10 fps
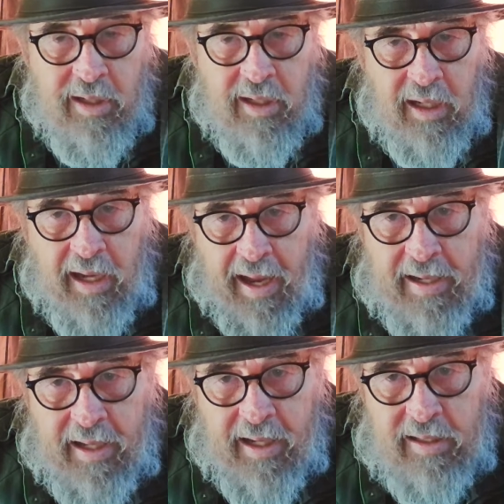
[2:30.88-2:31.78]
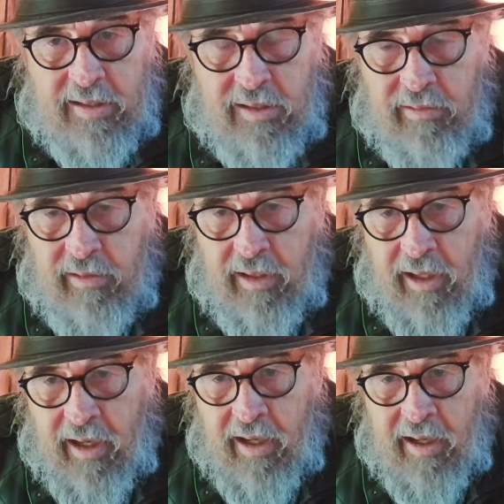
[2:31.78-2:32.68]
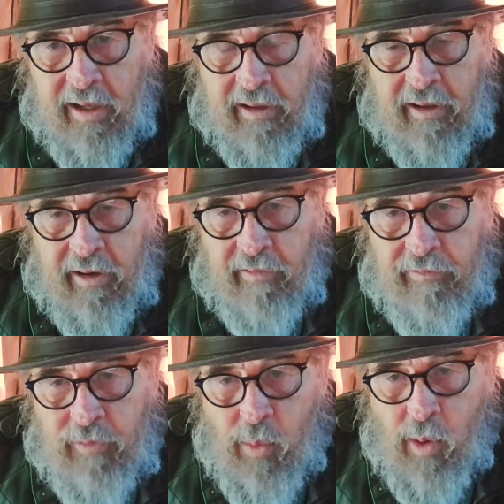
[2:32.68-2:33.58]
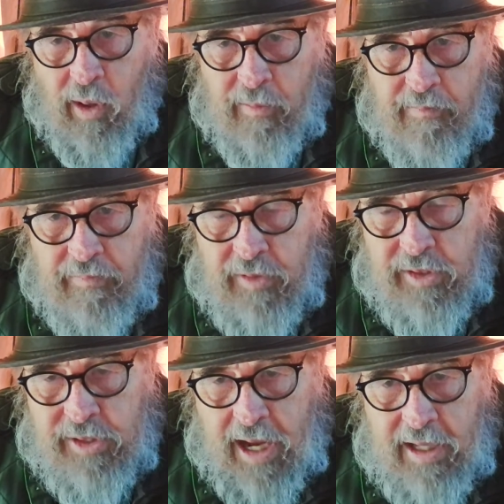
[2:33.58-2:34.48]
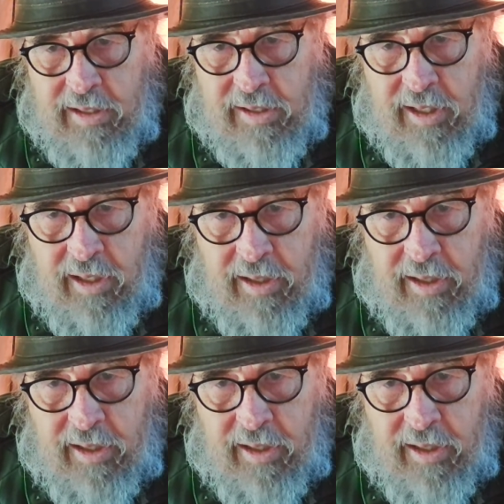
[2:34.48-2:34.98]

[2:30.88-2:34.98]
And he annexed, you know, four states